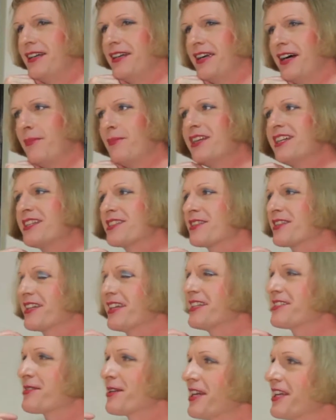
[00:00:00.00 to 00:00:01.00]
I mean,
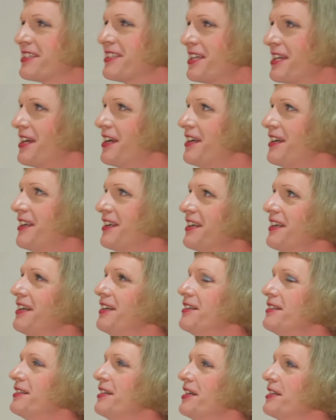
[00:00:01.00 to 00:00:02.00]

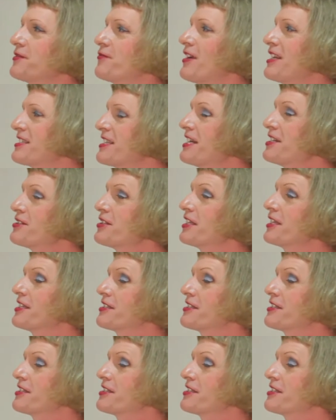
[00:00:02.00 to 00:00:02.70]
it's fantastic